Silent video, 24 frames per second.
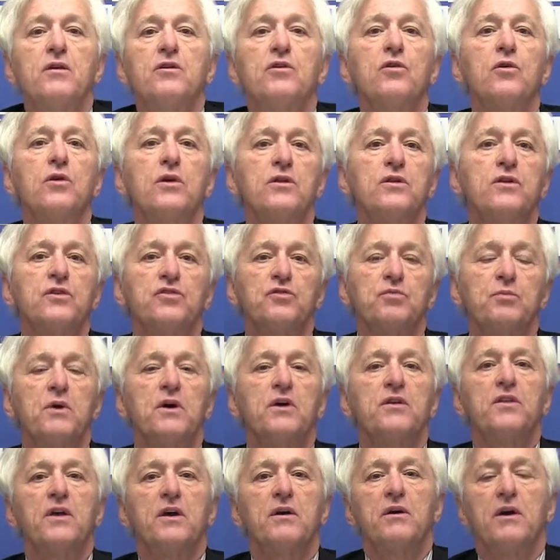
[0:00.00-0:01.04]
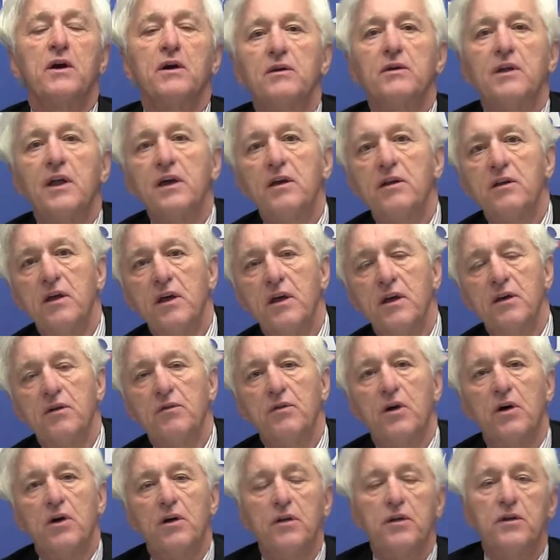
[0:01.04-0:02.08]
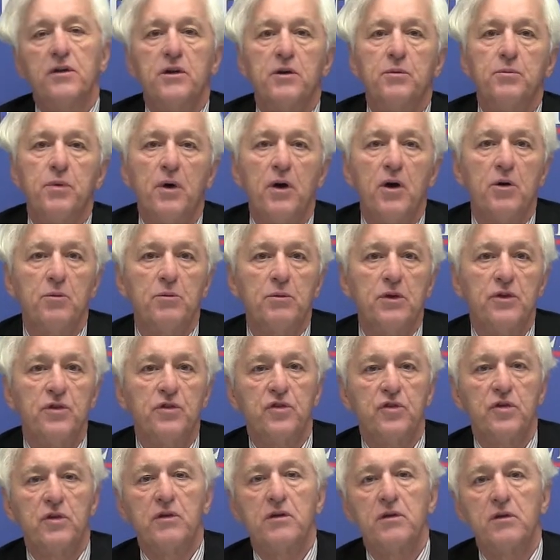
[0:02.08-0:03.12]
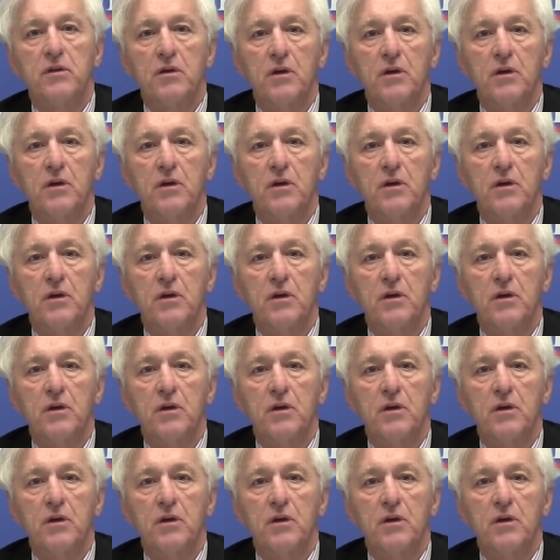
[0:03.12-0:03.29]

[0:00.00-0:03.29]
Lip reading: During this month, I'd like to have all the departments